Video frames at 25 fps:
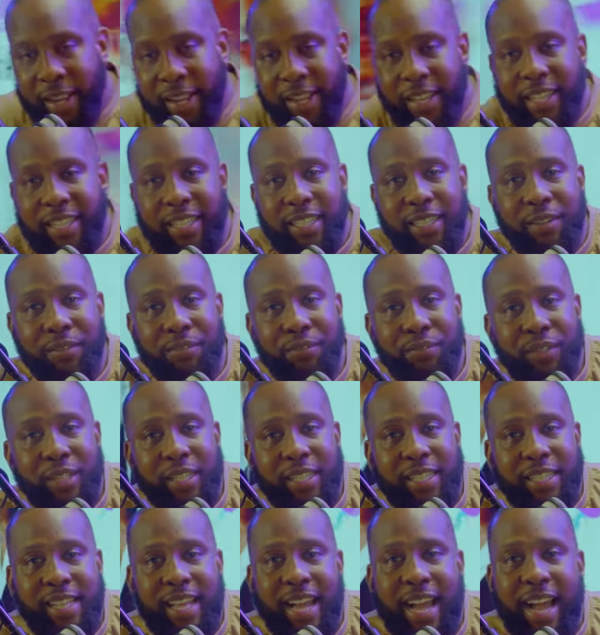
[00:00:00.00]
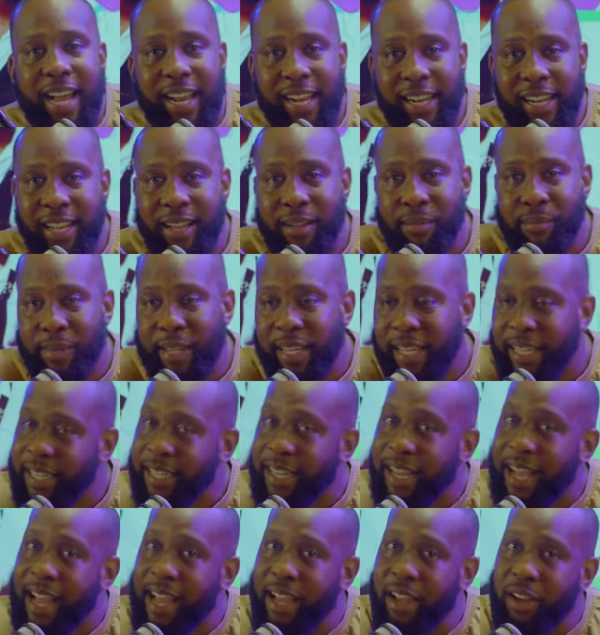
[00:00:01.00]
It's a freestyle, I'm in
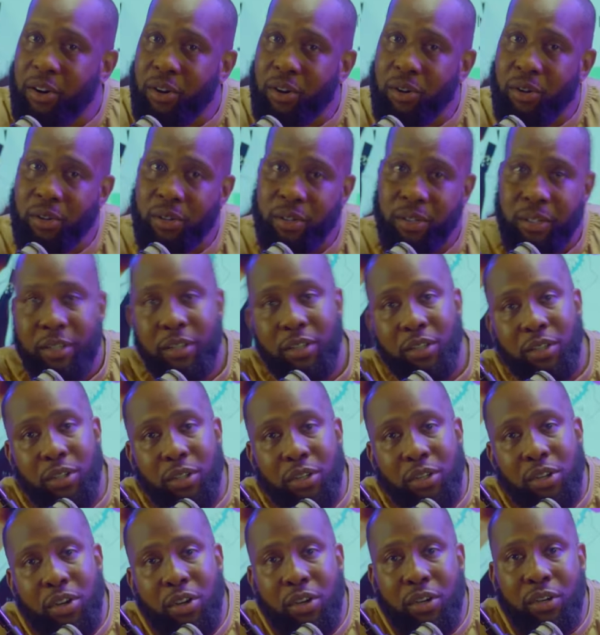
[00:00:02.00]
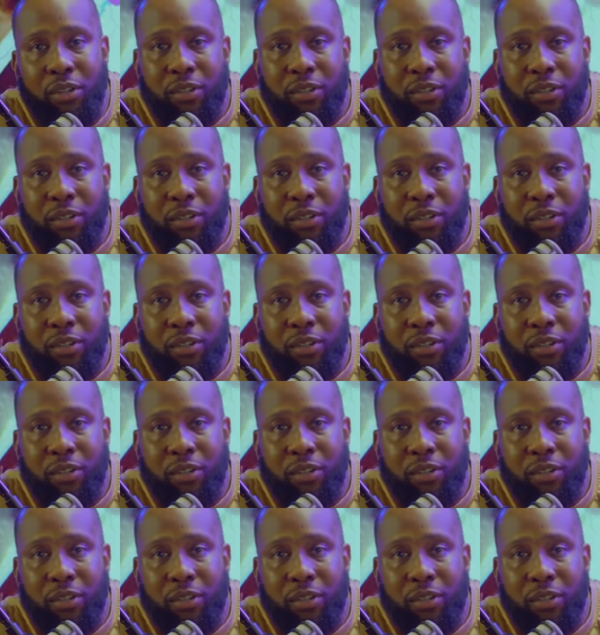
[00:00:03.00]
Cairo, you know,